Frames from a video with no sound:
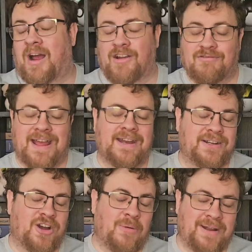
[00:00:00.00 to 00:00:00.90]
I read
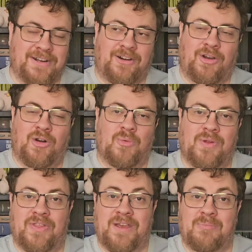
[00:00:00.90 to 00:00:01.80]
and commented along
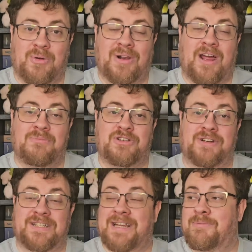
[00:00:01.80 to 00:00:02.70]
with the book club
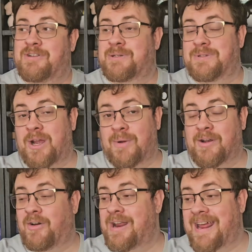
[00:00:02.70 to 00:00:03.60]
during December as it was going
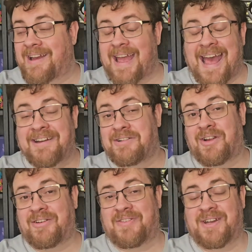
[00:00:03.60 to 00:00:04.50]
on, and I had a
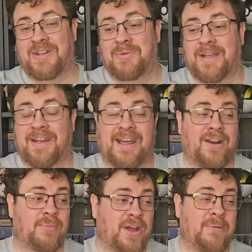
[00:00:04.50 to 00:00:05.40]
lot of fun doing it, and
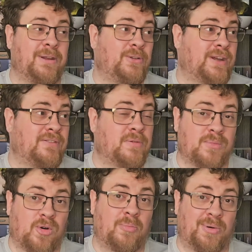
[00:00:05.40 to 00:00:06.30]
I'm going to be looking for
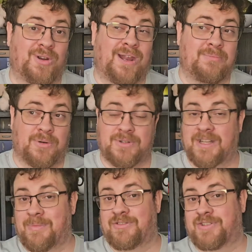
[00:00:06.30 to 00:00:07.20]
more book club books
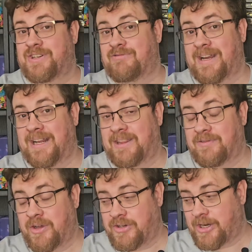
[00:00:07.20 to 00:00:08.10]
I'm interested in reading in the
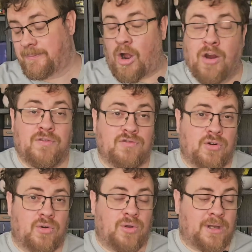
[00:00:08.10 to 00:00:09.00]
future.
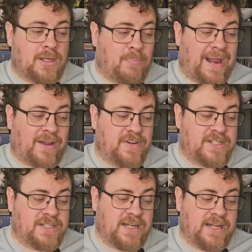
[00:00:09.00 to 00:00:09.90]
Overall,
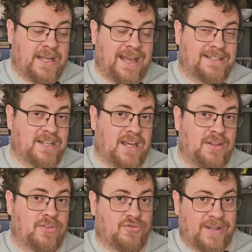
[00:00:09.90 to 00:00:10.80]
Blackfish City gets a
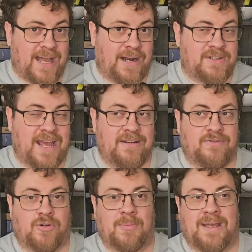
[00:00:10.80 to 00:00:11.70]
3 out of 10
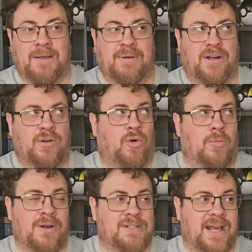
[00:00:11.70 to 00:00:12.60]
for me, but it
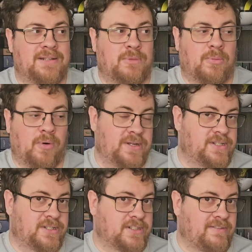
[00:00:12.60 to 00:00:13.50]
almost gets more points
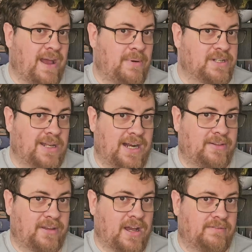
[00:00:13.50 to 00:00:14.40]
just because of how much I
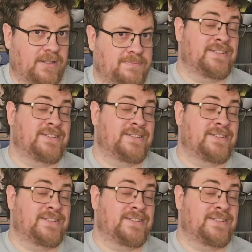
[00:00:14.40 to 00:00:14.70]
liked the cover.